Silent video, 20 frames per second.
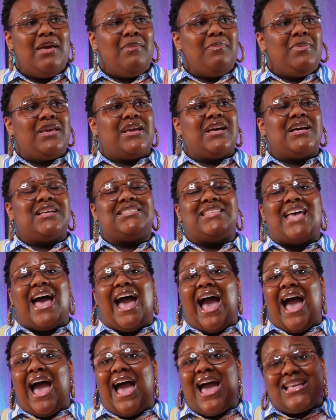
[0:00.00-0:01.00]
because
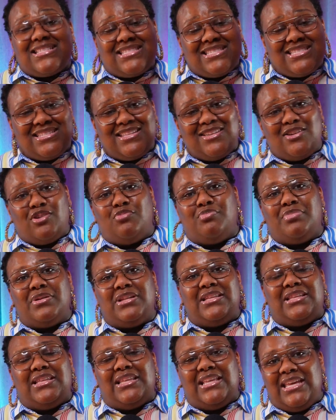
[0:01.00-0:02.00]
I still
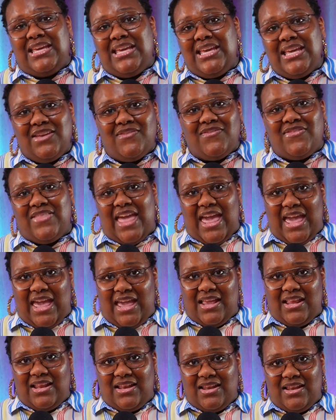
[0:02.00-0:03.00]
believe that.